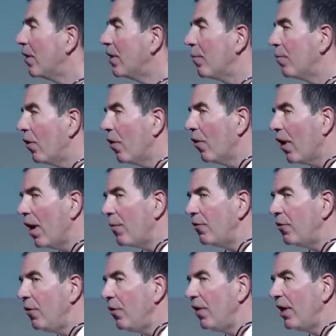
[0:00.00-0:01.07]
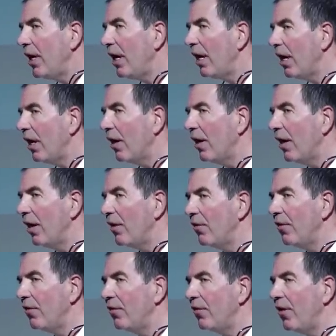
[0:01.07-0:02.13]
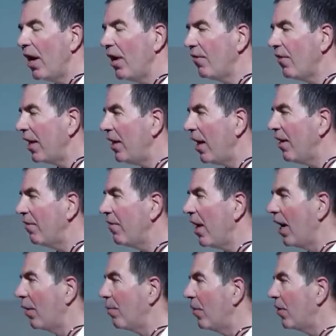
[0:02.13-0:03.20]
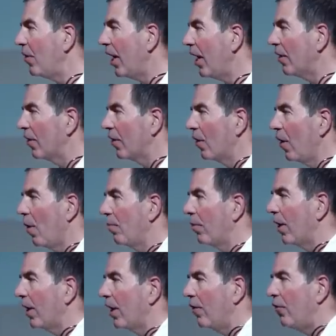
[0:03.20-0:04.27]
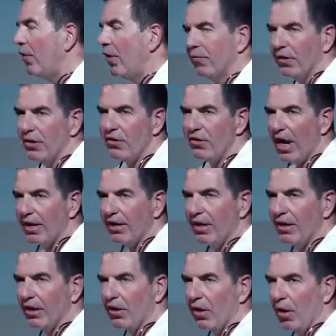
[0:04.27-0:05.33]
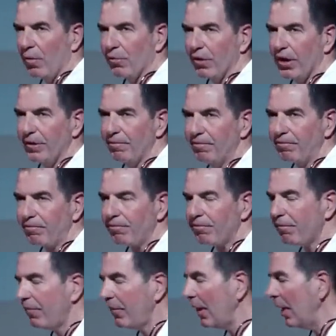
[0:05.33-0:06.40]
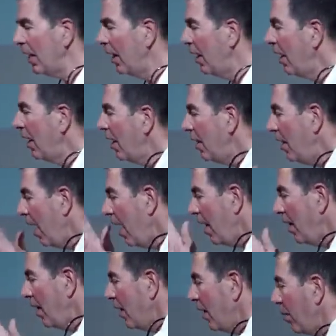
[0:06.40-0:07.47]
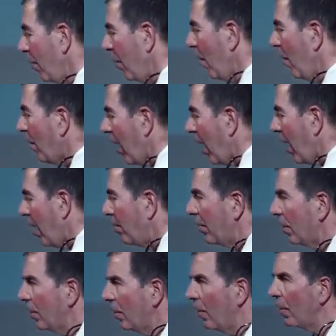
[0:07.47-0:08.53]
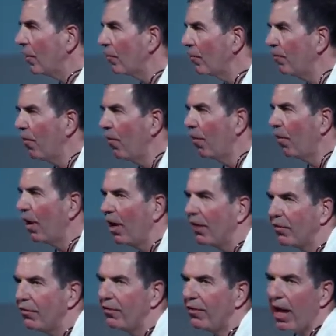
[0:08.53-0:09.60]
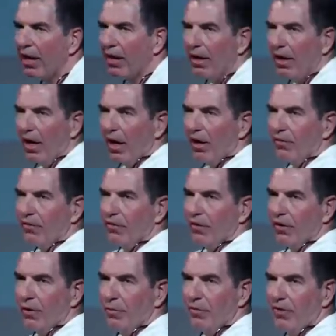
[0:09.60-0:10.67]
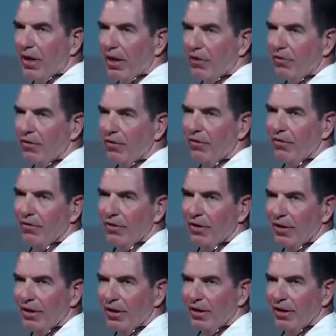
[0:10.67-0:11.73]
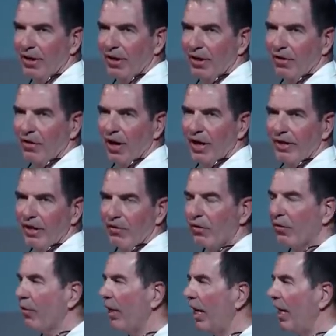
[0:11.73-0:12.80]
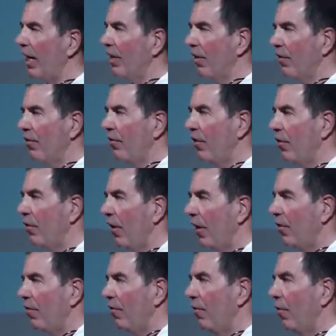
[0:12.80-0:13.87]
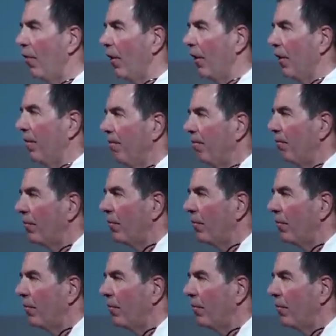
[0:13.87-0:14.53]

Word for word: what the program's doing here is instead of identifying a particular culprit because you've rejected the culprit, then the program looks for a set of circumstances right, that's creating this situation for you.